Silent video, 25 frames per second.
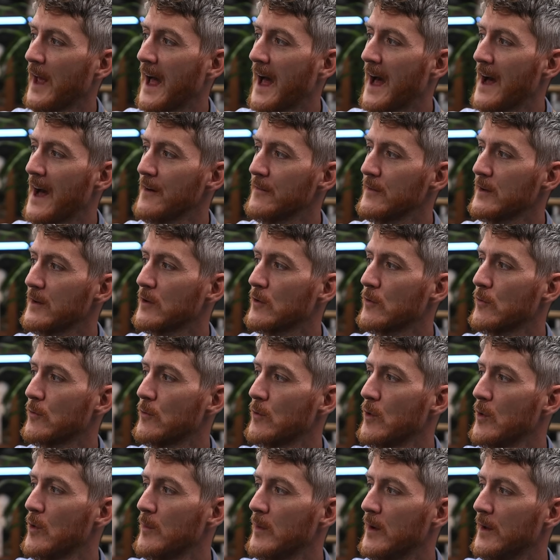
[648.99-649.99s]
have a
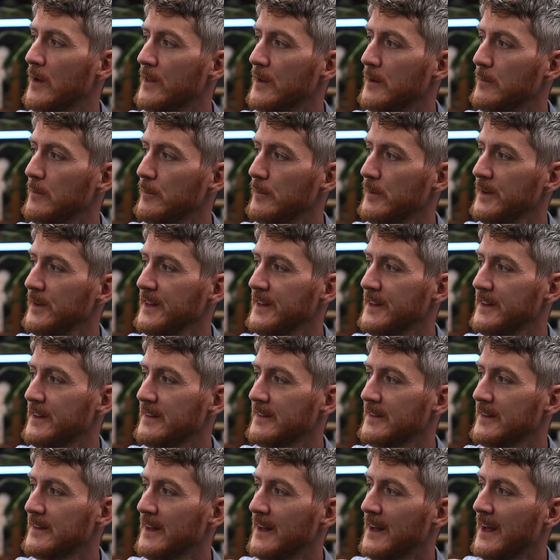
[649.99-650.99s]
chroma that
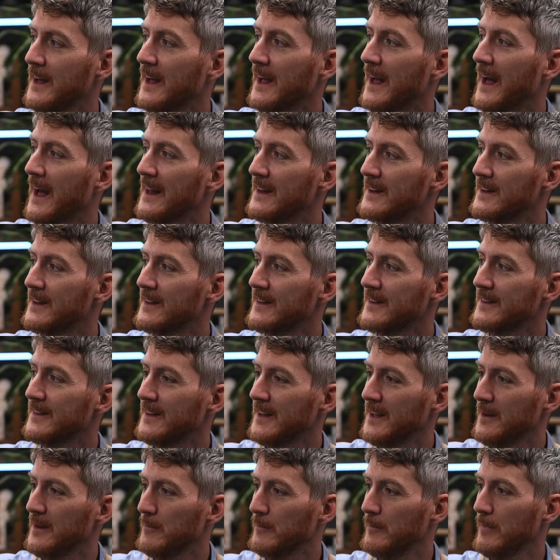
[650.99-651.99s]
peaks at the
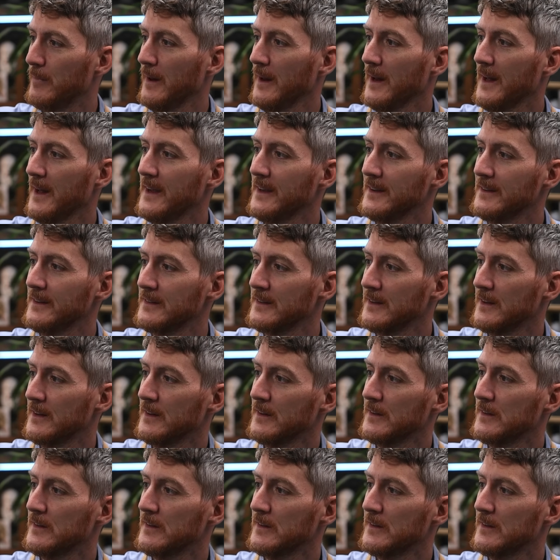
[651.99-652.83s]
same place.